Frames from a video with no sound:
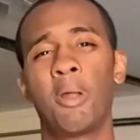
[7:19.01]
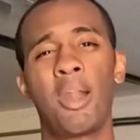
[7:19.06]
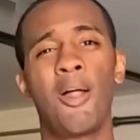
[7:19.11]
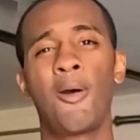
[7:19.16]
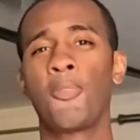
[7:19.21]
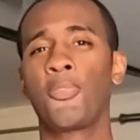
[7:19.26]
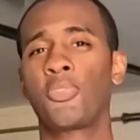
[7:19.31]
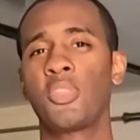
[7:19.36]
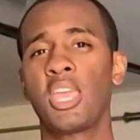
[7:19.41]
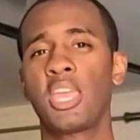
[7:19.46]
but
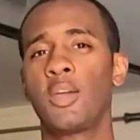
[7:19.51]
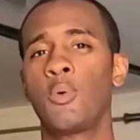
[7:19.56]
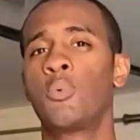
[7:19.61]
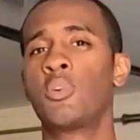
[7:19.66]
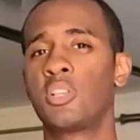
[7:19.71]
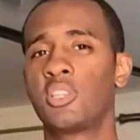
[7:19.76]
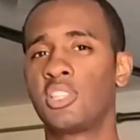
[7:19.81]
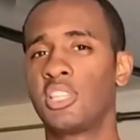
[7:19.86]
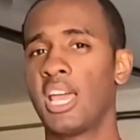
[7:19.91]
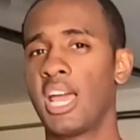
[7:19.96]
I don't think it
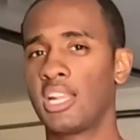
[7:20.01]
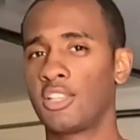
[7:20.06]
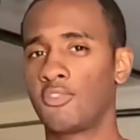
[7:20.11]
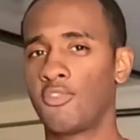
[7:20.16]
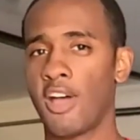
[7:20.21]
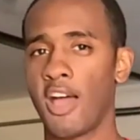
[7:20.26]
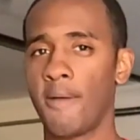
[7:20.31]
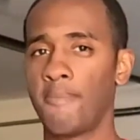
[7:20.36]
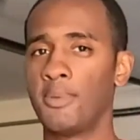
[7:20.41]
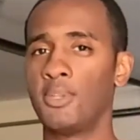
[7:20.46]
would have
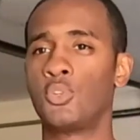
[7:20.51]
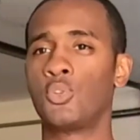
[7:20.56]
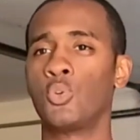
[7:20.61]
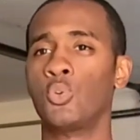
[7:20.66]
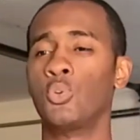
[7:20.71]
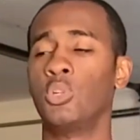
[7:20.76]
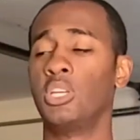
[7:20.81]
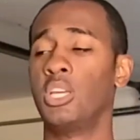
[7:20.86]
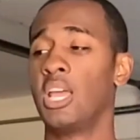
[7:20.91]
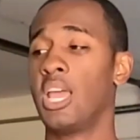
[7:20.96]
satisfied me
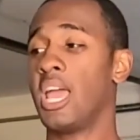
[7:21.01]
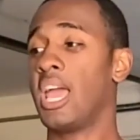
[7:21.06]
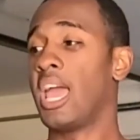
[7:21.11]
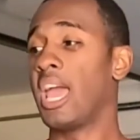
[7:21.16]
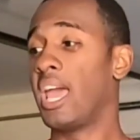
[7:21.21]
truly.